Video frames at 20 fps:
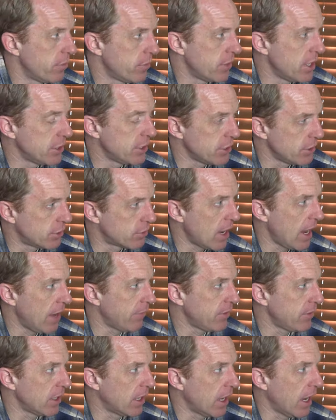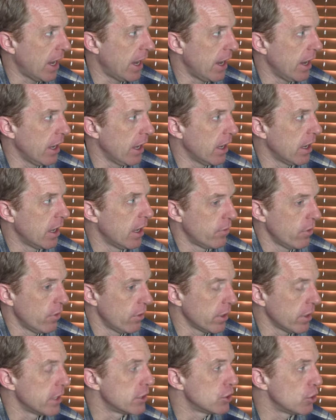They should draft a guy for
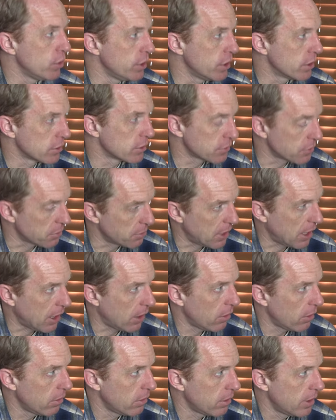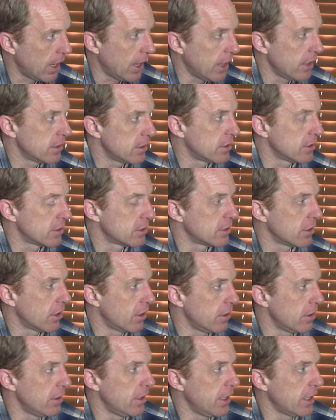like 2 years from now, not to
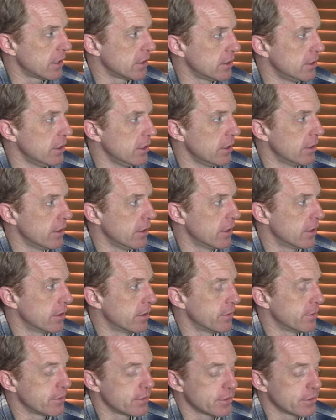start next year, you know?